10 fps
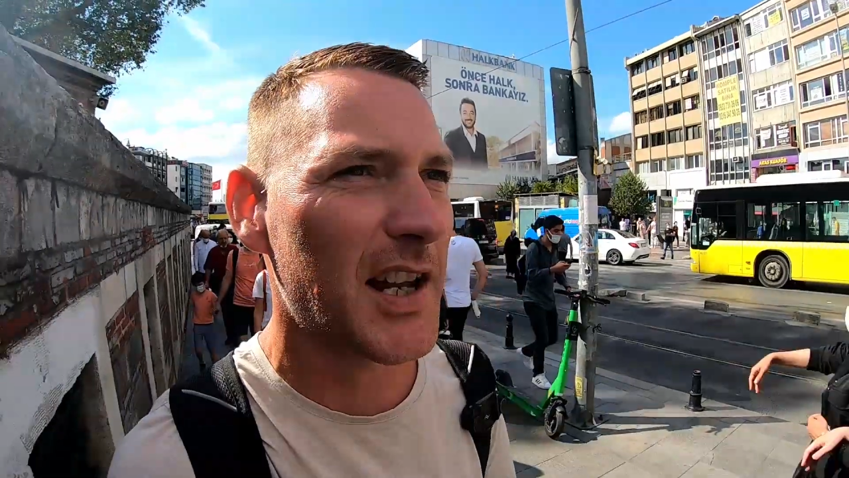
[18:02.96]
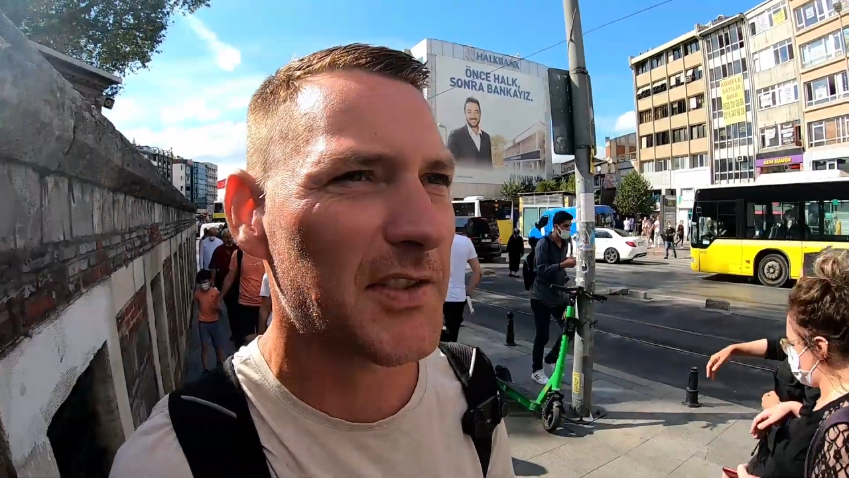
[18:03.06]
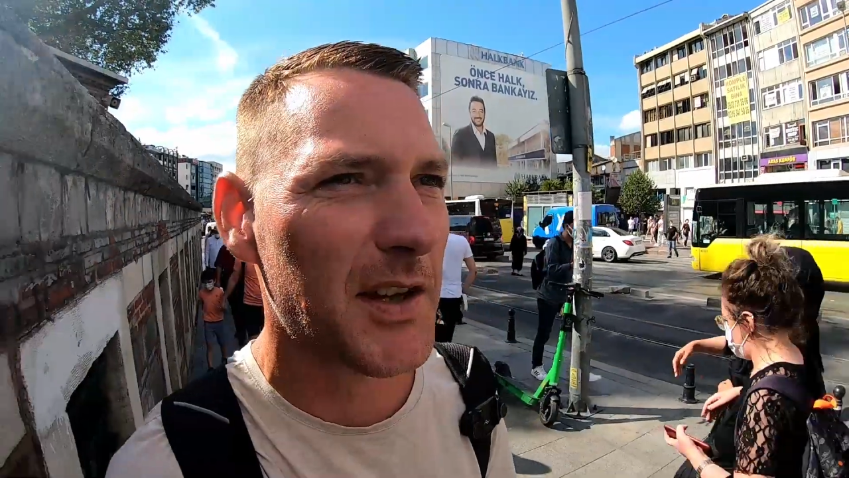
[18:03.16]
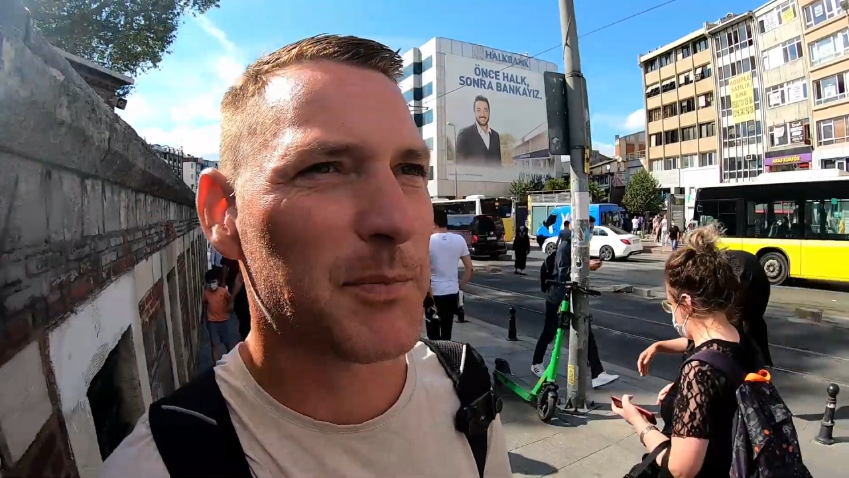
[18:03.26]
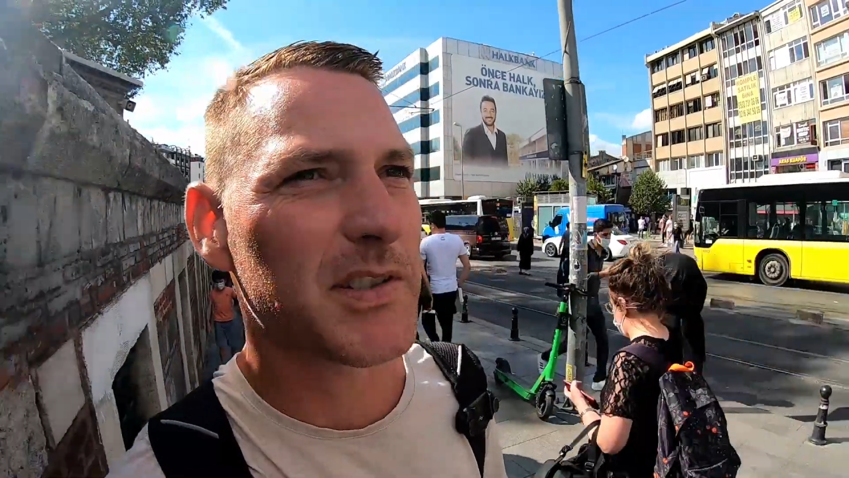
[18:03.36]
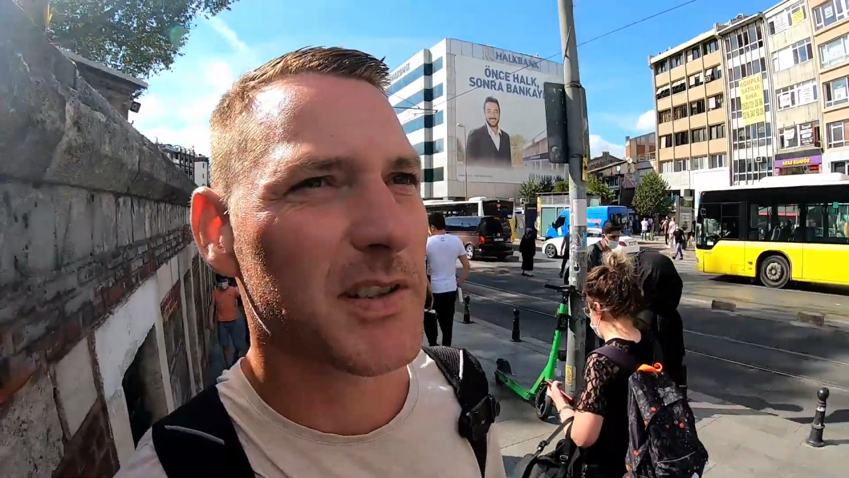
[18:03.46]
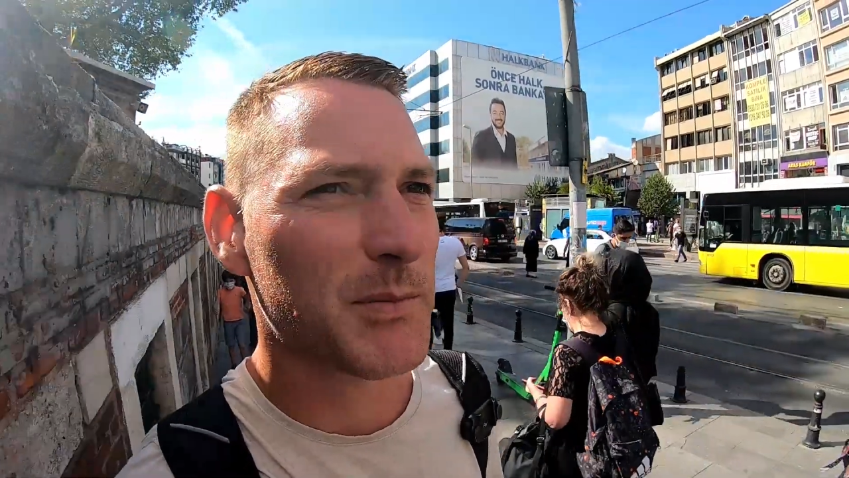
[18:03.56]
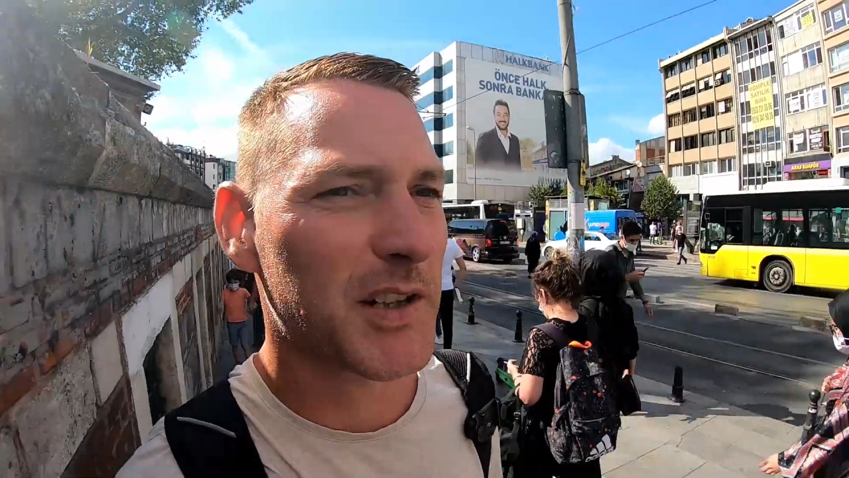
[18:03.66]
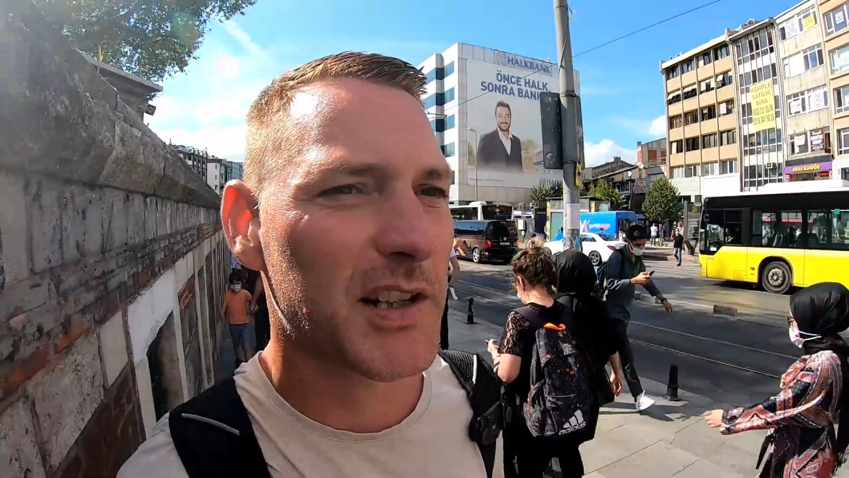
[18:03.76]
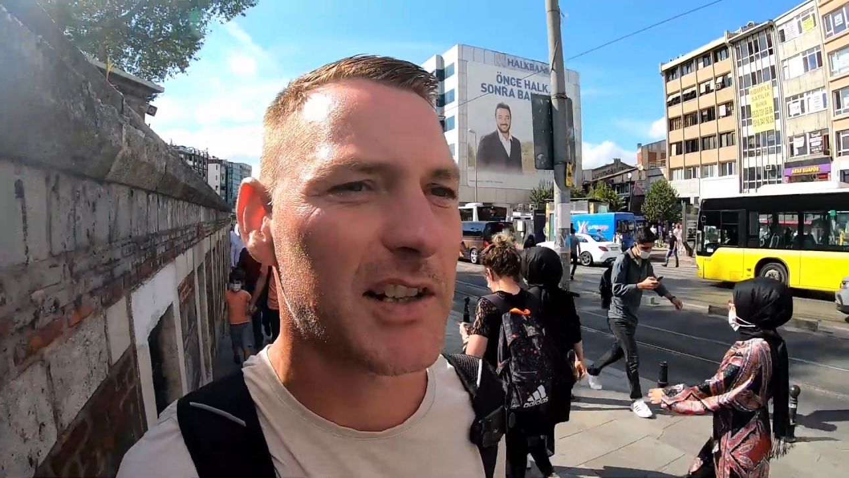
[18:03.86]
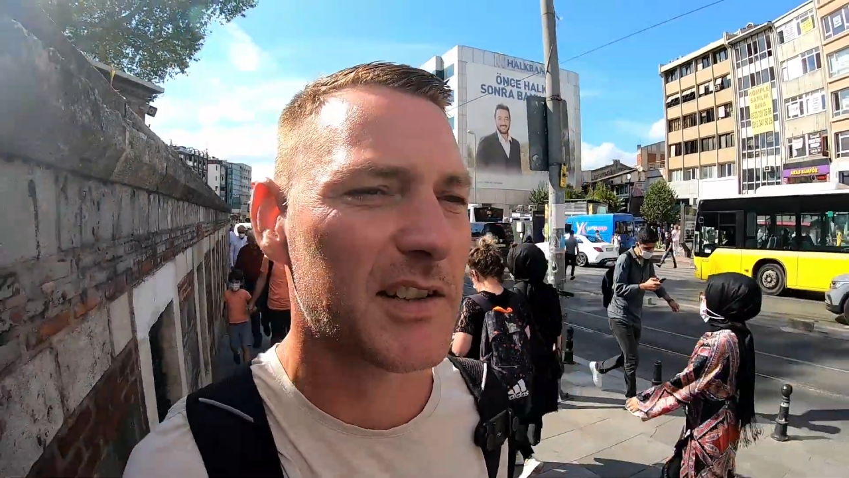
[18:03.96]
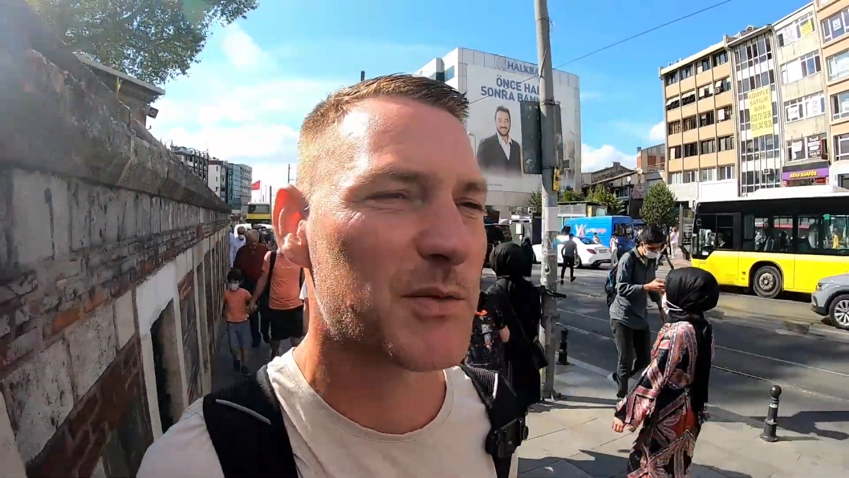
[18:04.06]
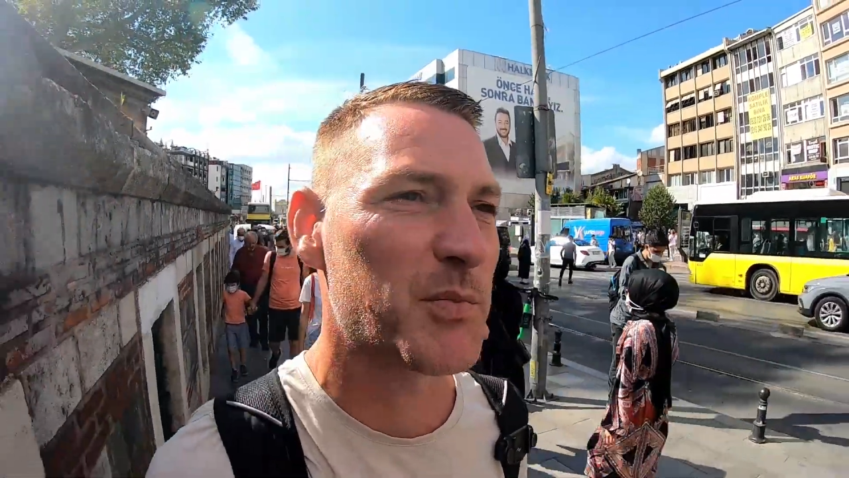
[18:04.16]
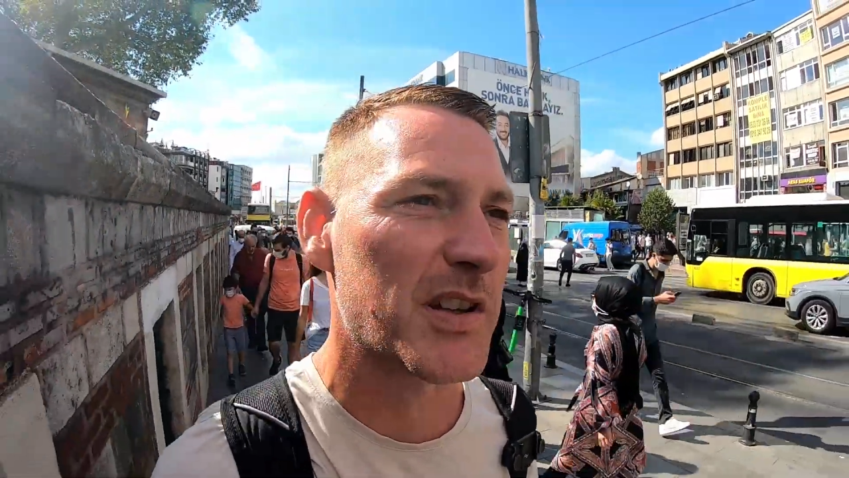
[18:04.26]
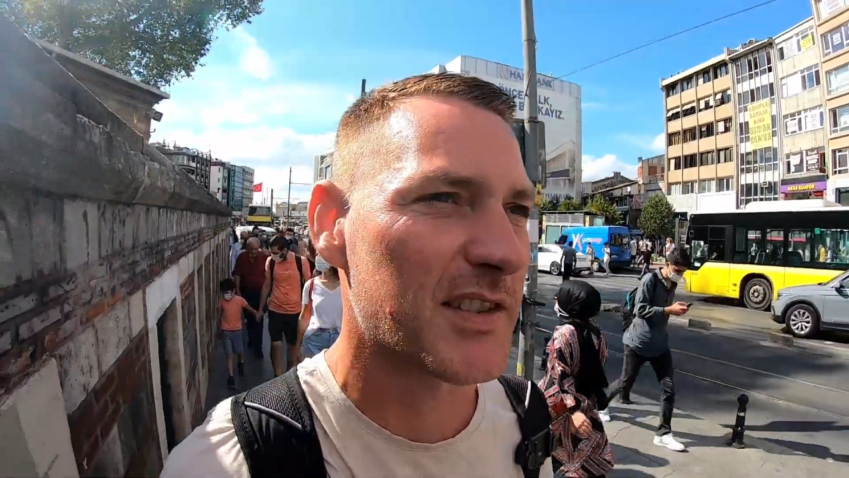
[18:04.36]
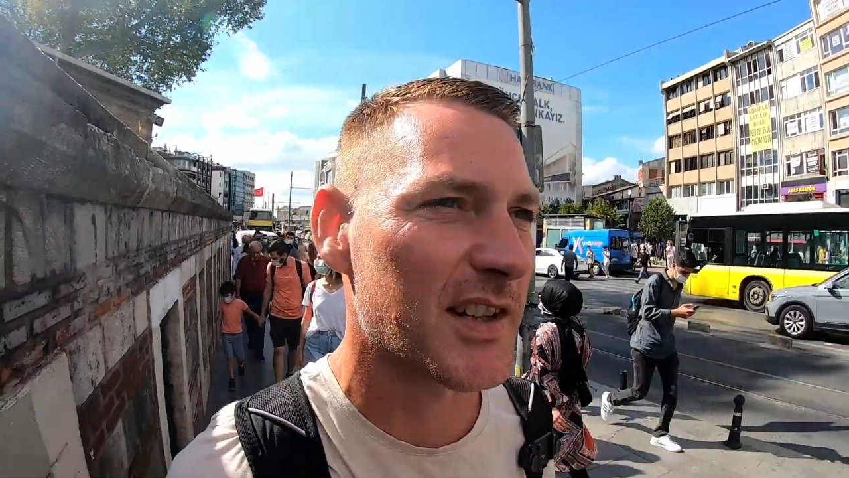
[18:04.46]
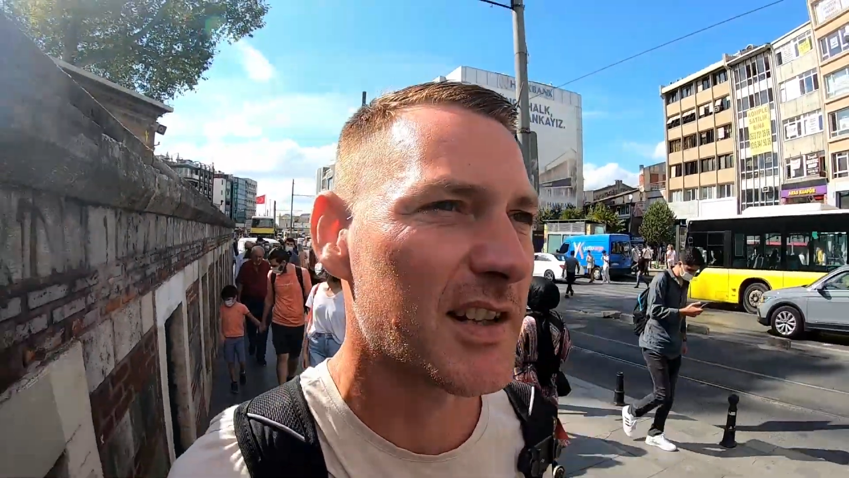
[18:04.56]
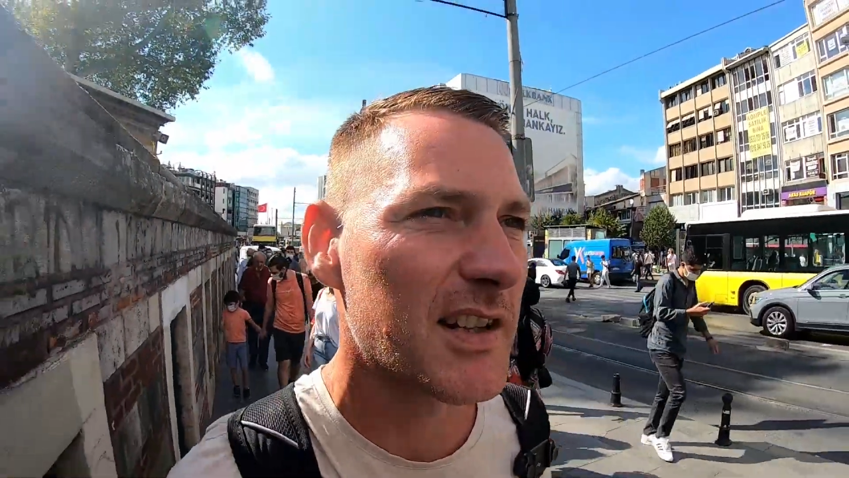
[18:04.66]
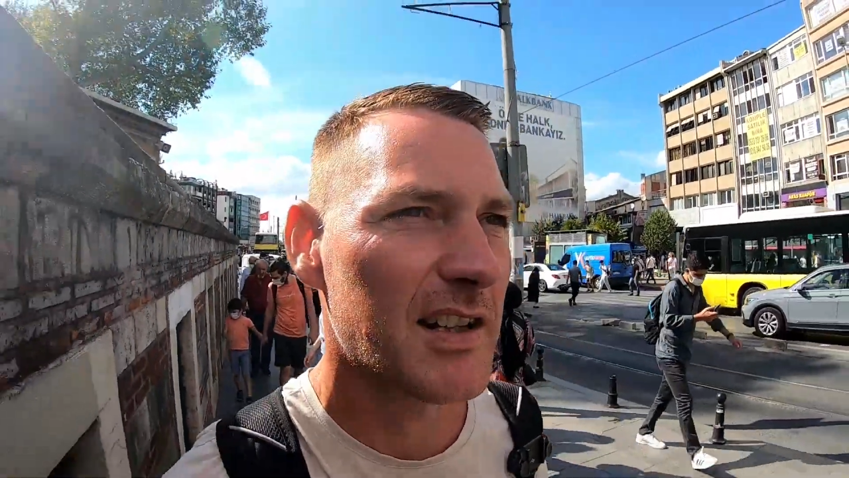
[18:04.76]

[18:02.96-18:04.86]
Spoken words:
not that busy, but it is busy,